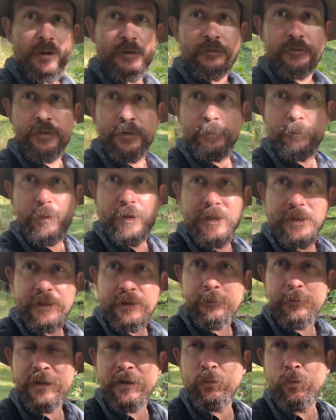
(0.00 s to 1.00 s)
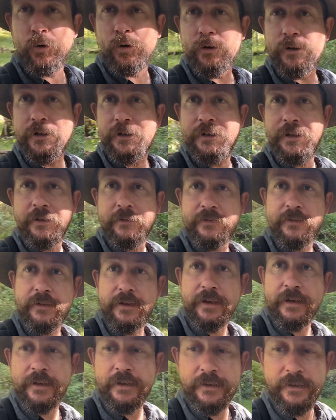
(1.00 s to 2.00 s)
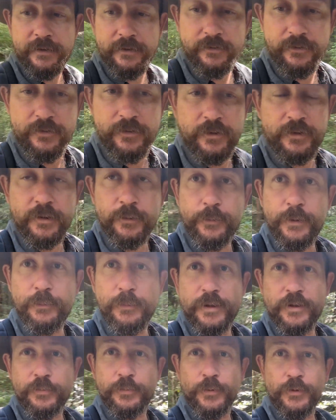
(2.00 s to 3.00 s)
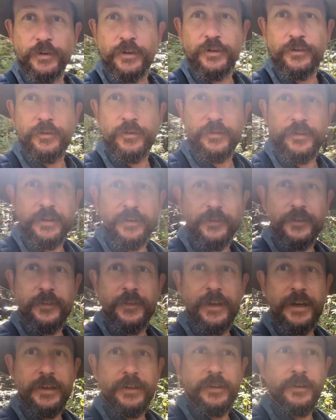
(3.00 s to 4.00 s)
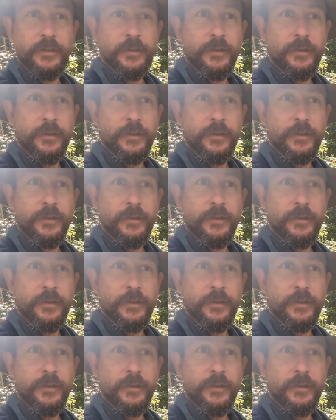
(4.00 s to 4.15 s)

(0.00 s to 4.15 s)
filmed plenty of me walking yesterday. It's not going to be much more interesting than that.